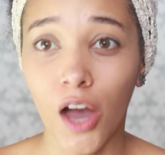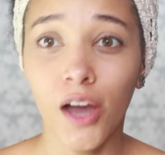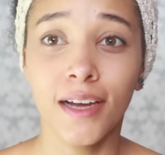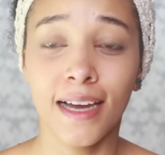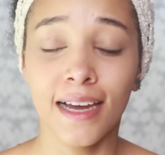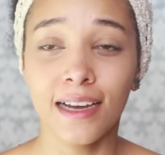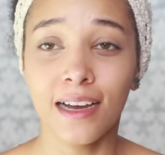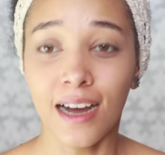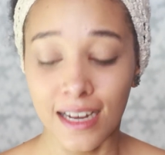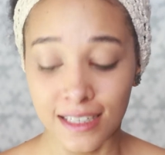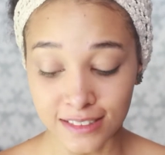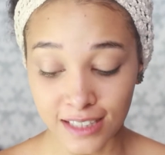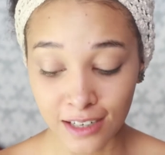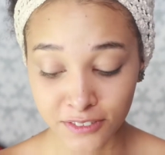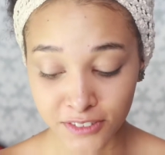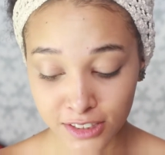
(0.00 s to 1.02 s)
Okay guys,
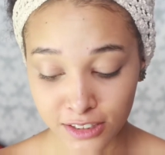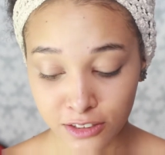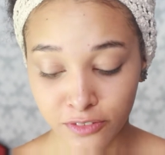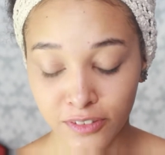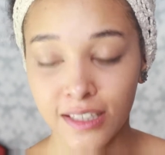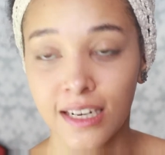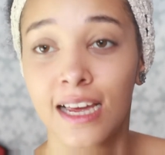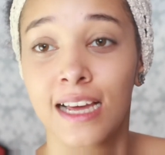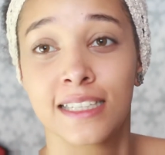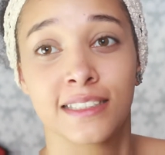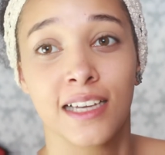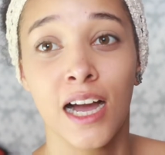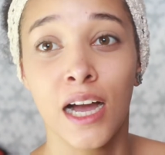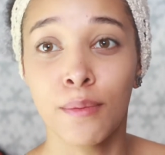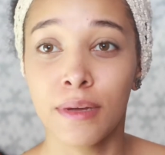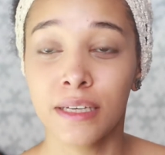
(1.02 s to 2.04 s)
I've just realised
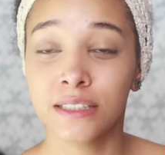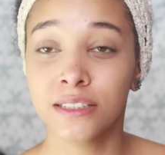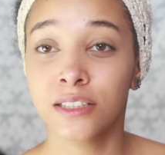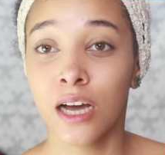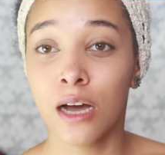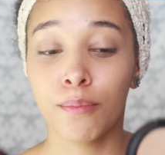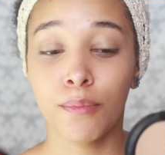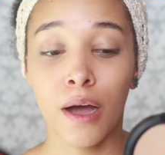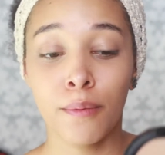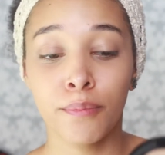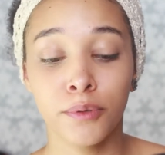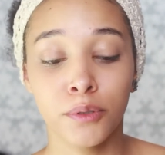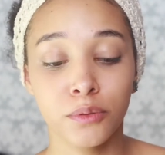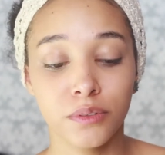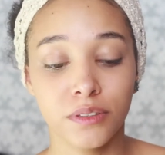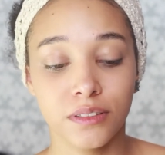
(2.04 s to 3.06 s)
I messed up. I
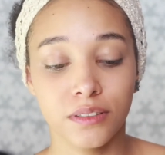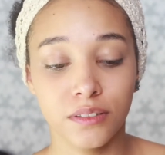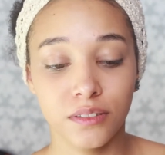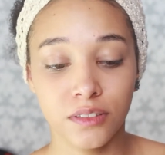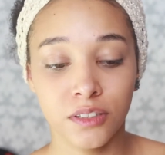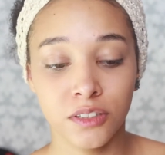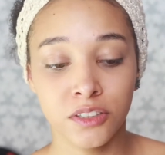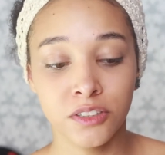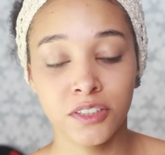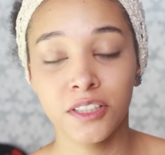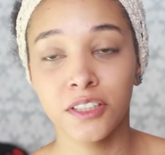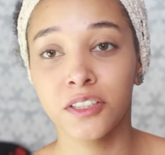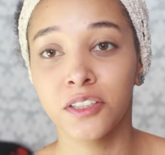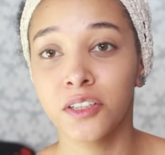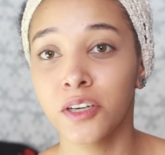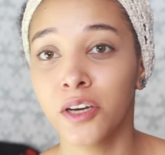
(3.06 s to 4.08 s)
bought the
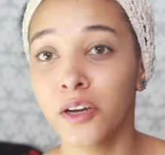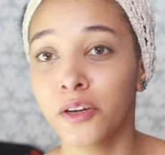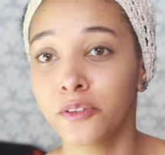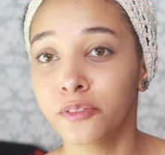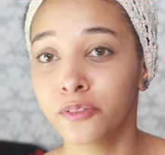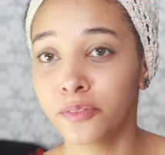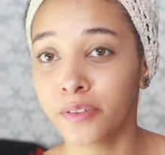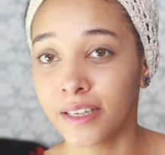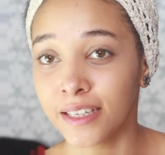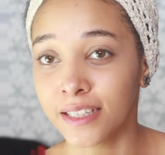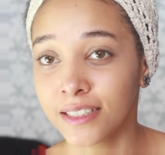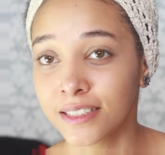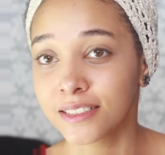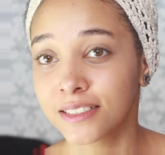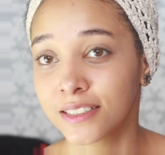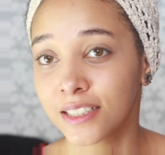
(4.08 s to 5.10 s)
Studio
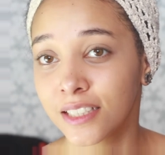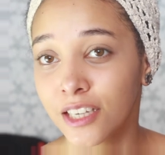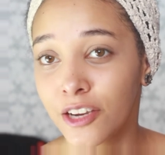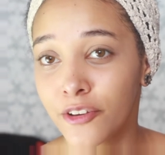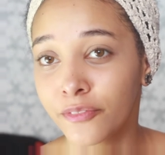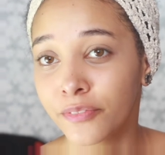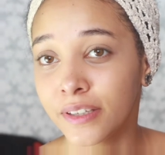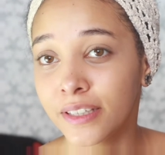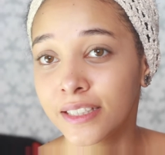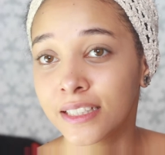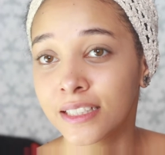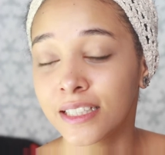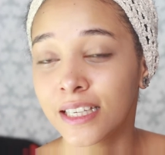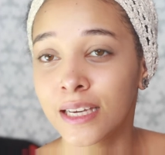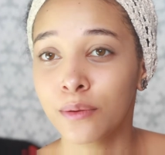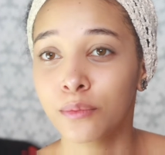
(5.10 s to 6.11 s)
Fix
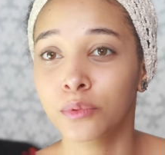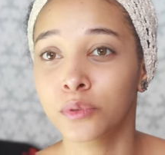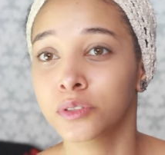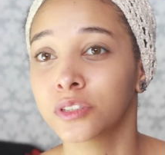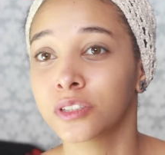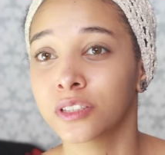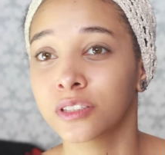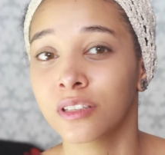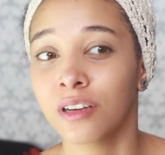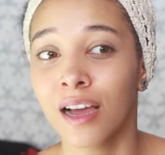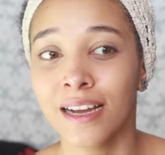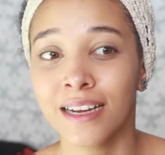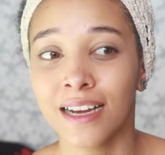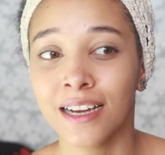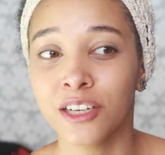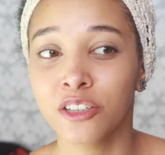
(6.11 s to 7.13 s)
thinking it was just
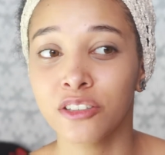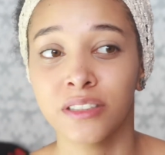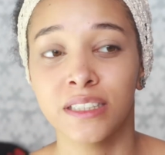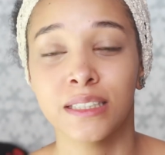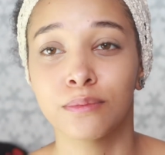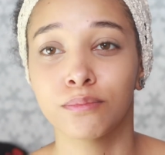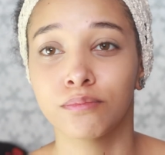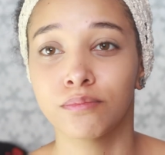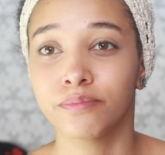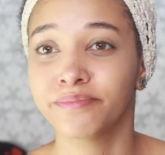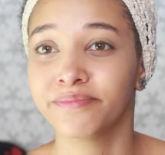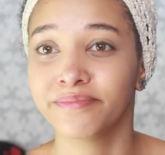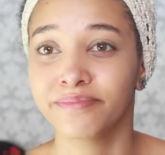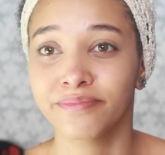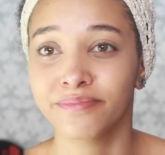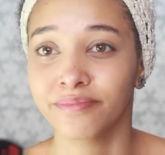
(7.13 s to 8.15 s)
like a cream
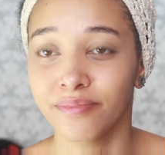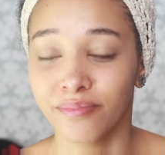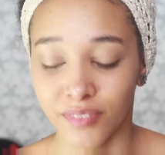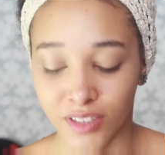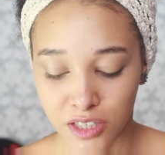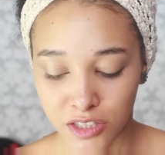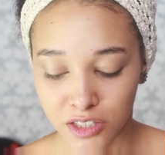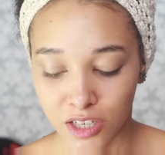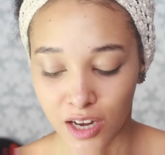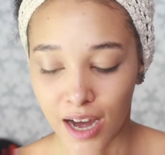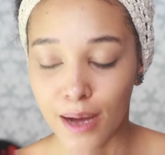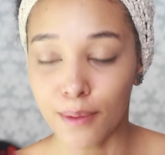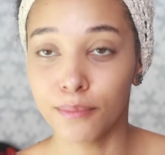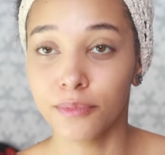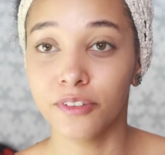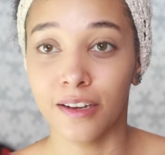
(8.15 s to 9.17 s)

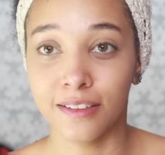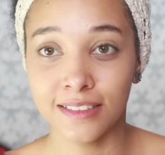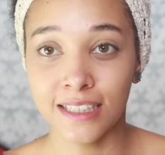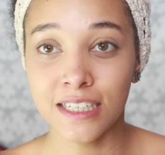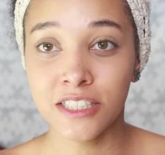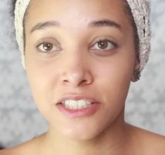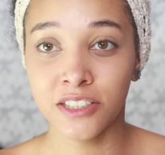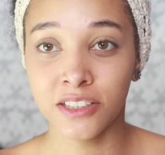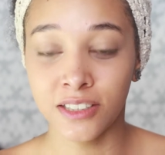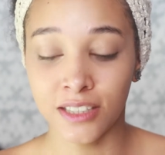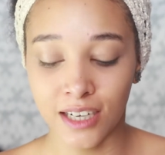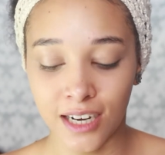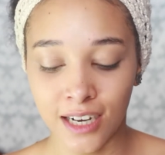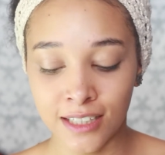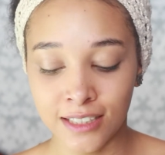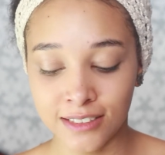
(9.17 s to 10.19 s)
type foundation
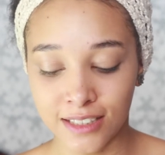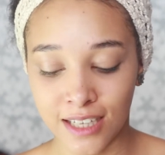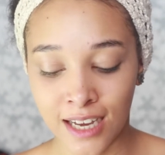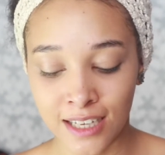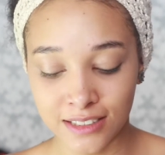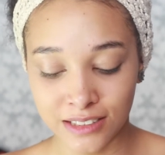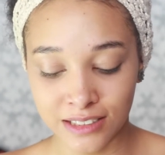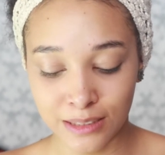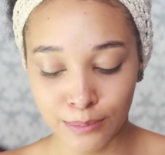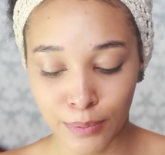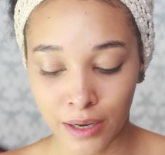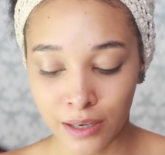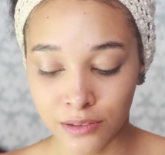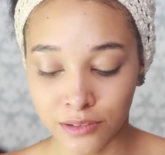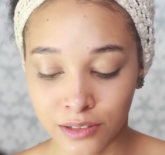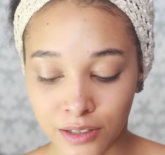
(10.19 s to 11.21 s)
and it's actually
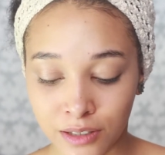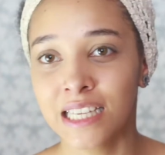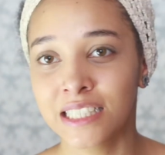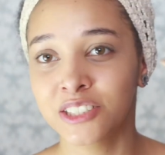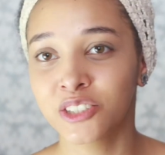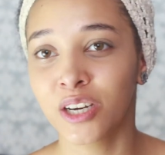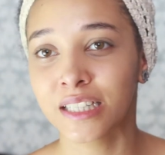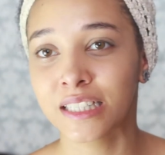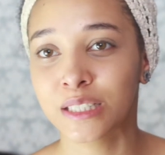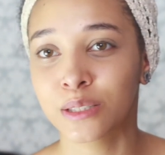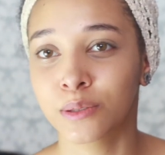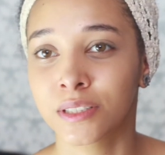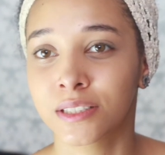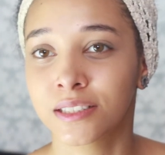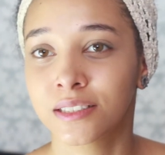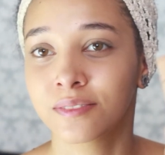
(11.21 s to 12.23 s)
powder. Let's try this
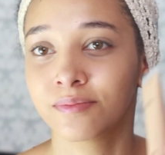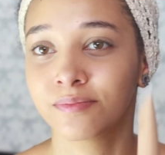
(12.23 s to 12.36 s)
one.